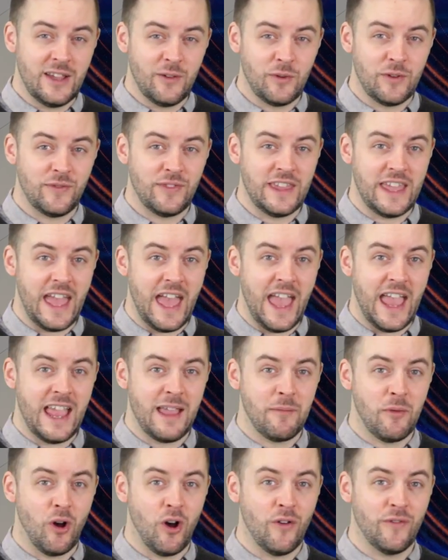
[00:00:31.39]
with the
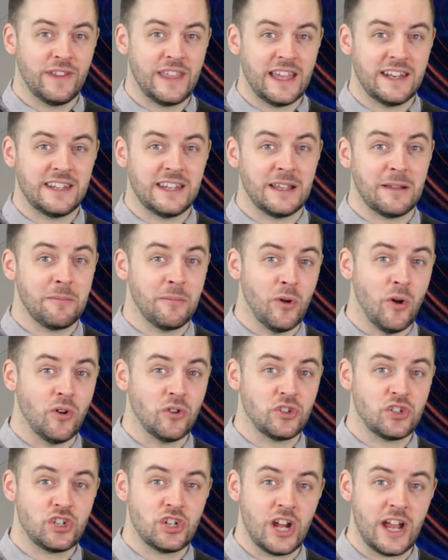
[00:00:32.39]
aim of getting
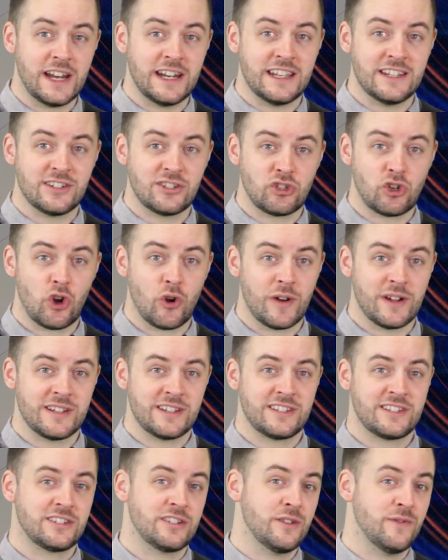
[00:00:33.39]
more Chinese
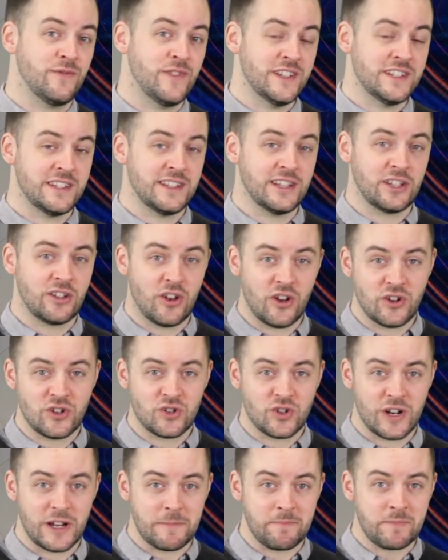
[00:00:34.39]
tourists to visit the
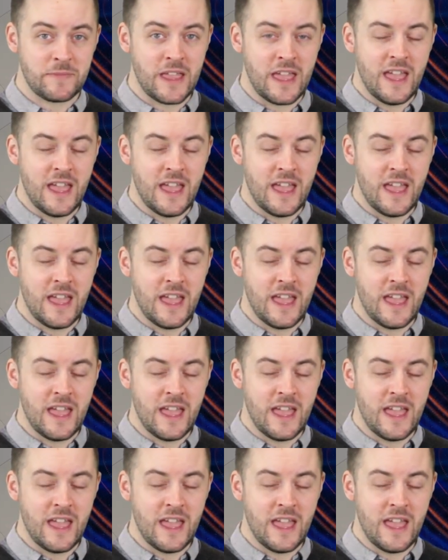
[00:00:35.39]
country.